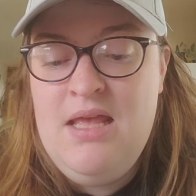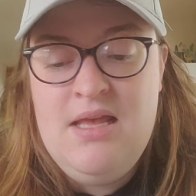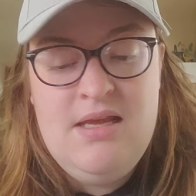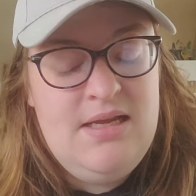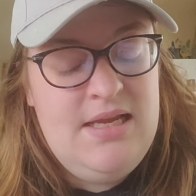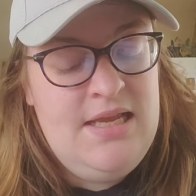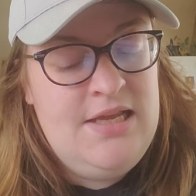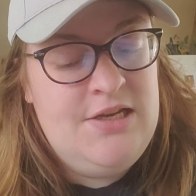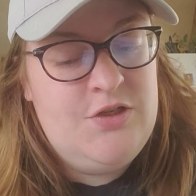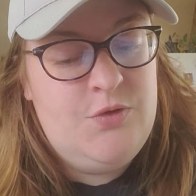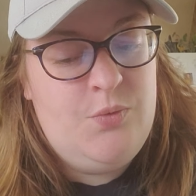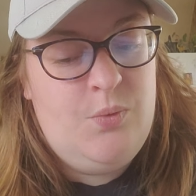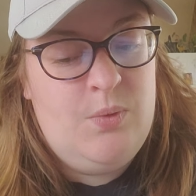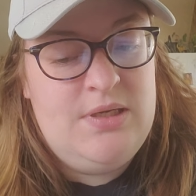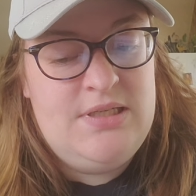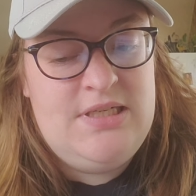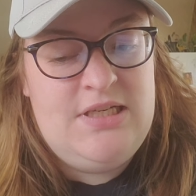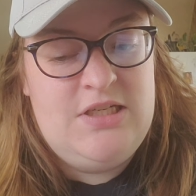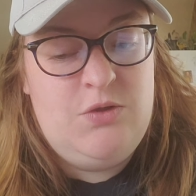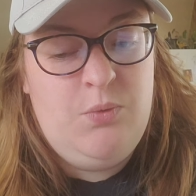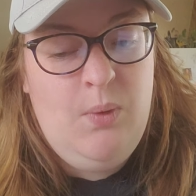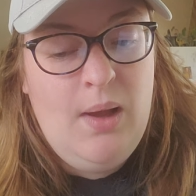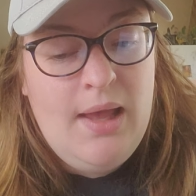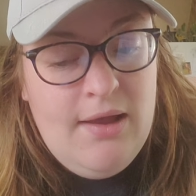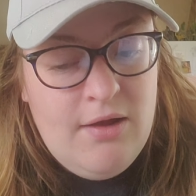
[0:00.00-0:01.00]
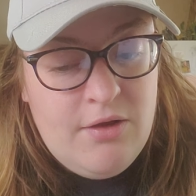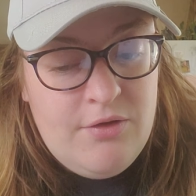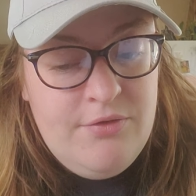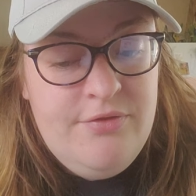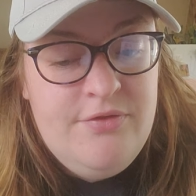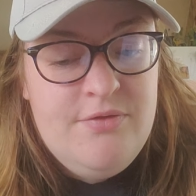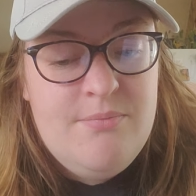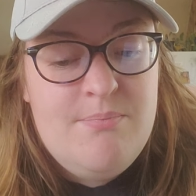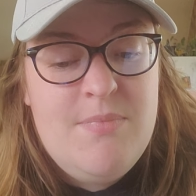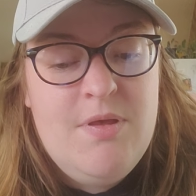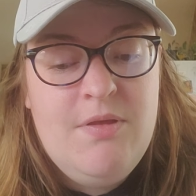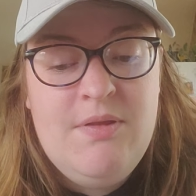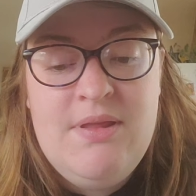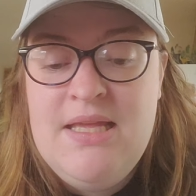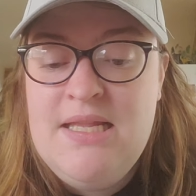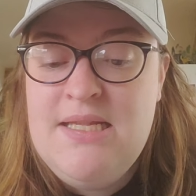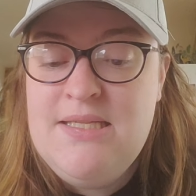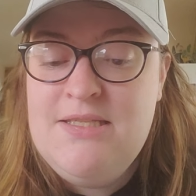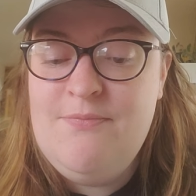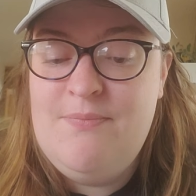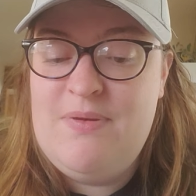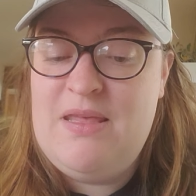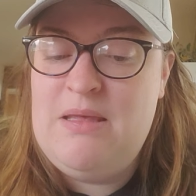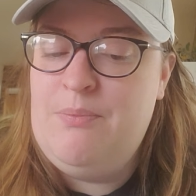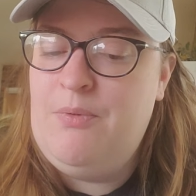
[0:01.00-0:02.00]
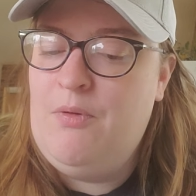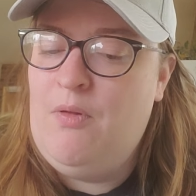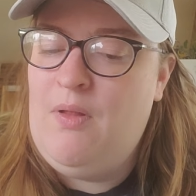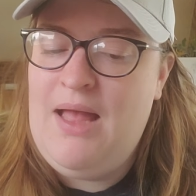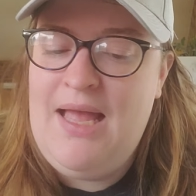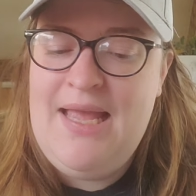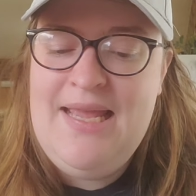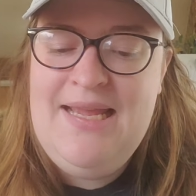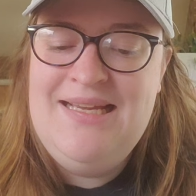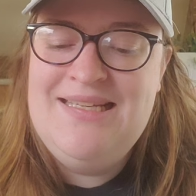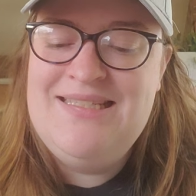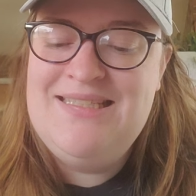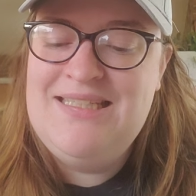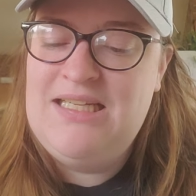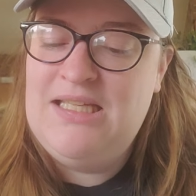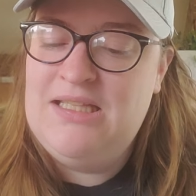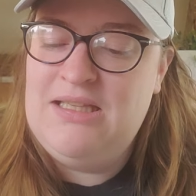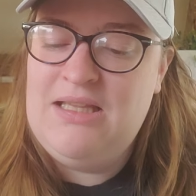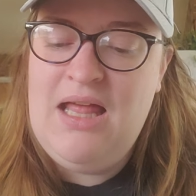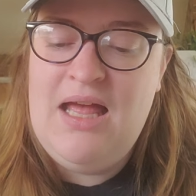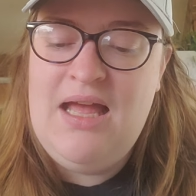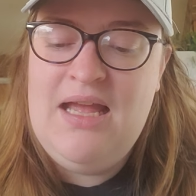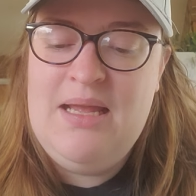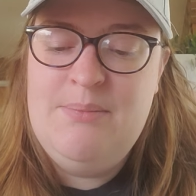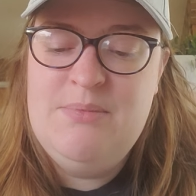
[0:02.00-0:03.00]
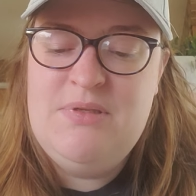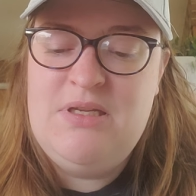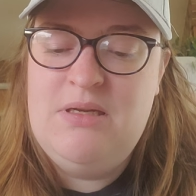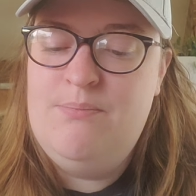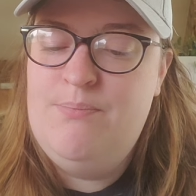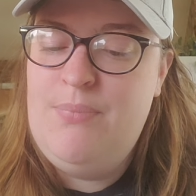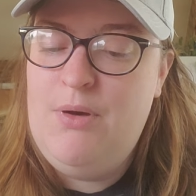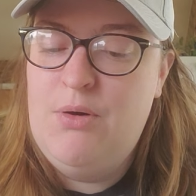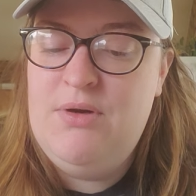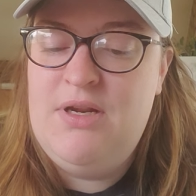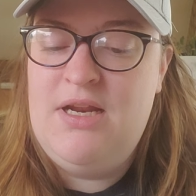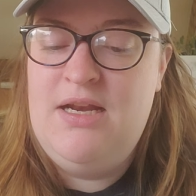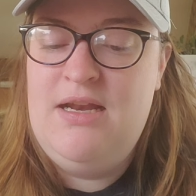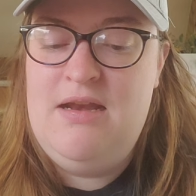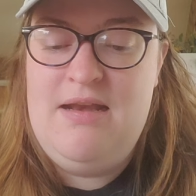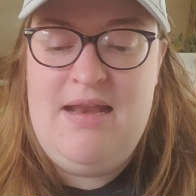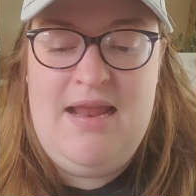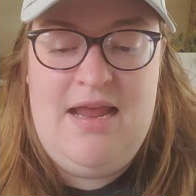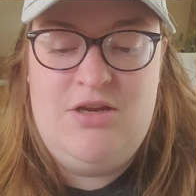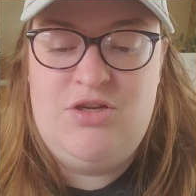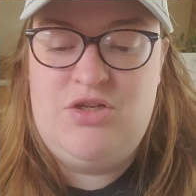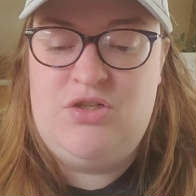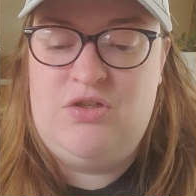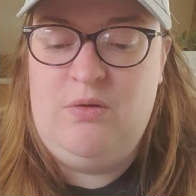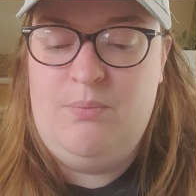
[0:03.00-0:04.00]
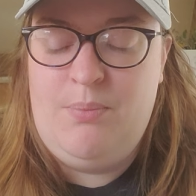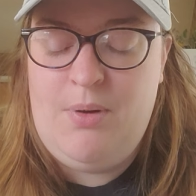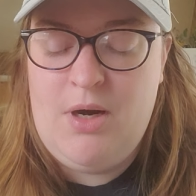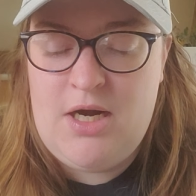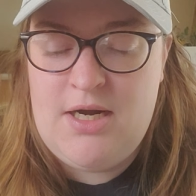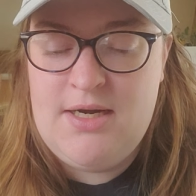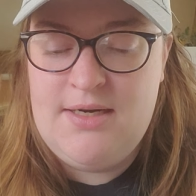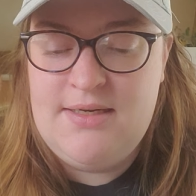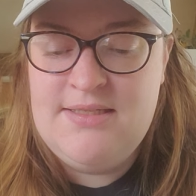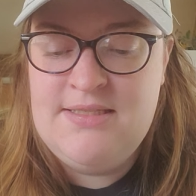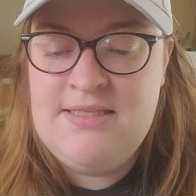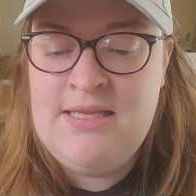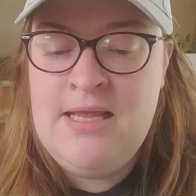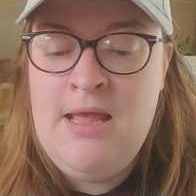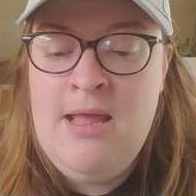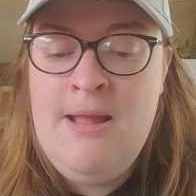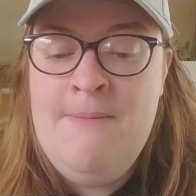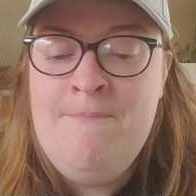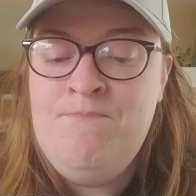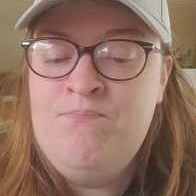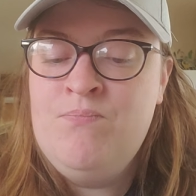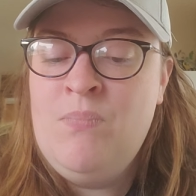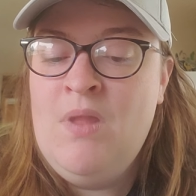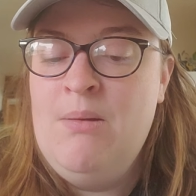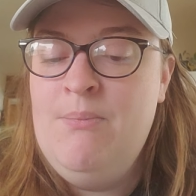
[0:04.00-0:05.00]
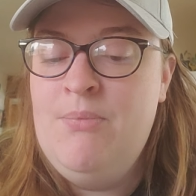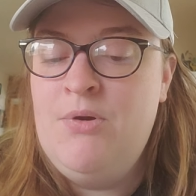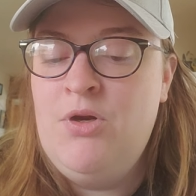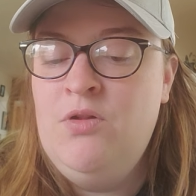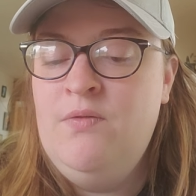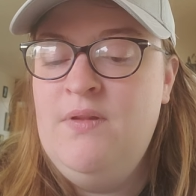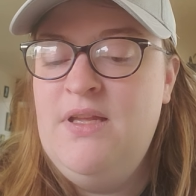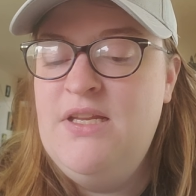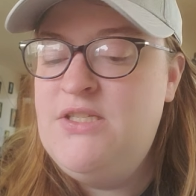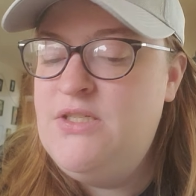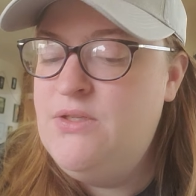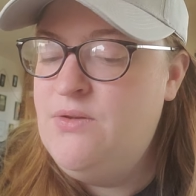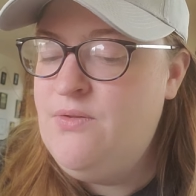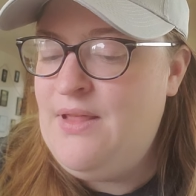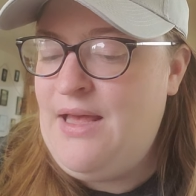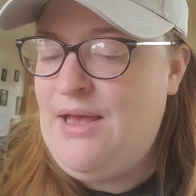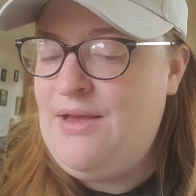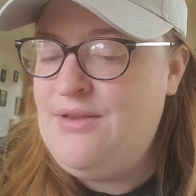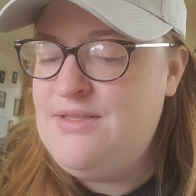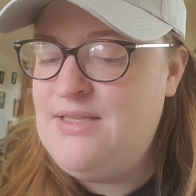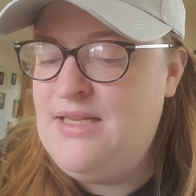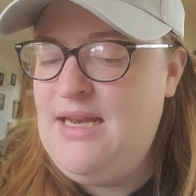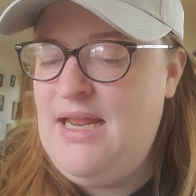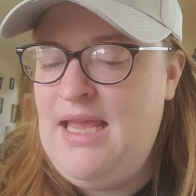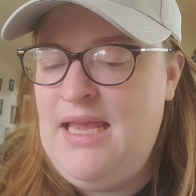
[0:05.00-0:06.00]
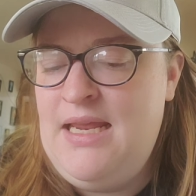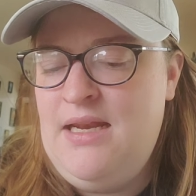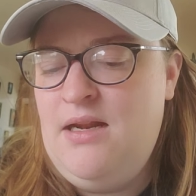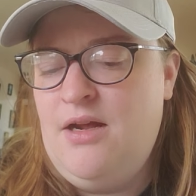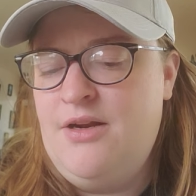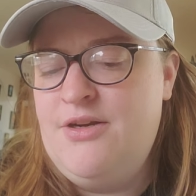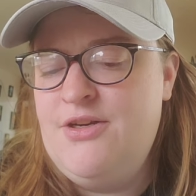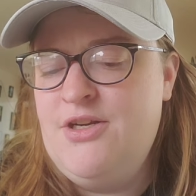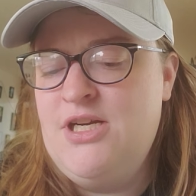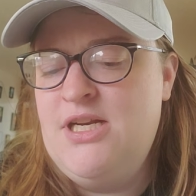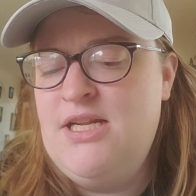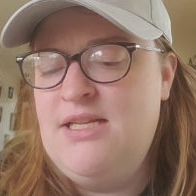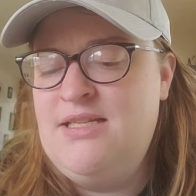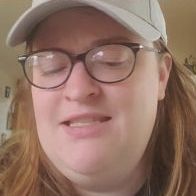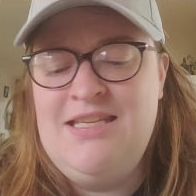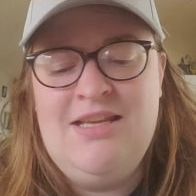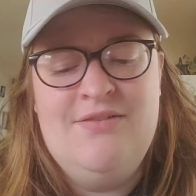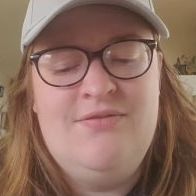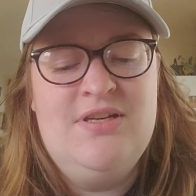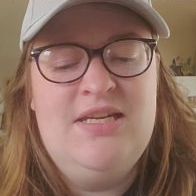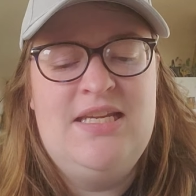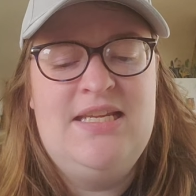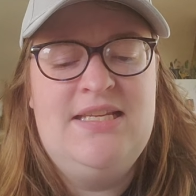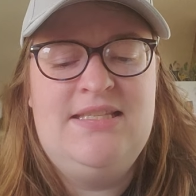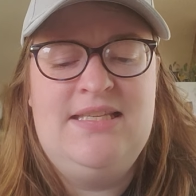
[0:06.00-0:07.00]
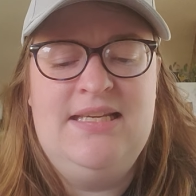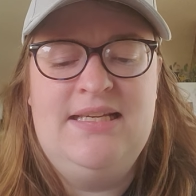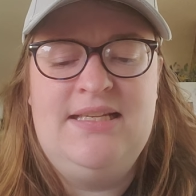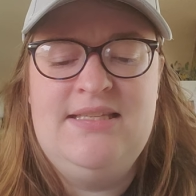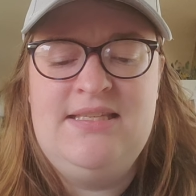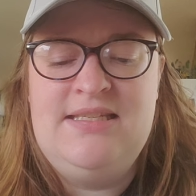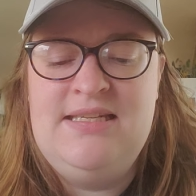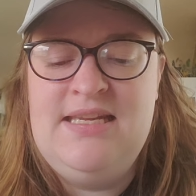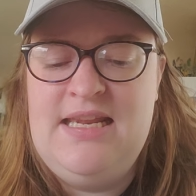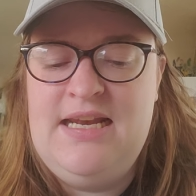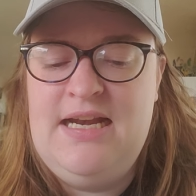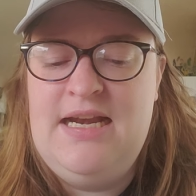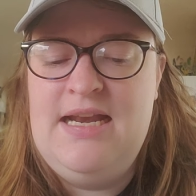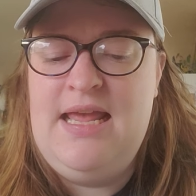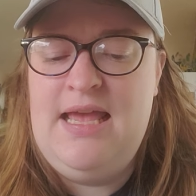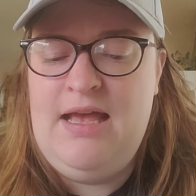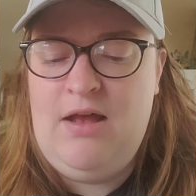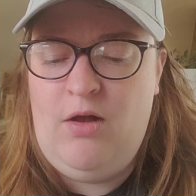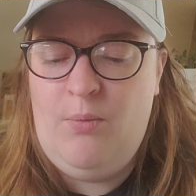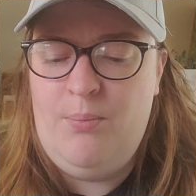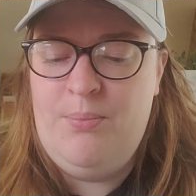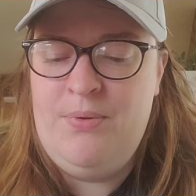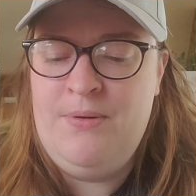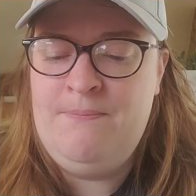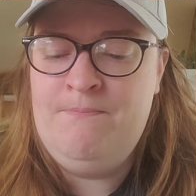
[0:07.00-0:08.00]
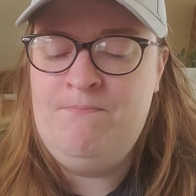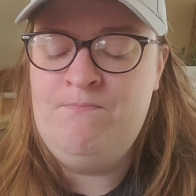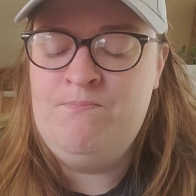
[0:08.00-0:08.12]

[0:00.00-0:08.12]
In 2012, millions of people hiked, climbed, and boated in national parks, but only 2,876 needed help.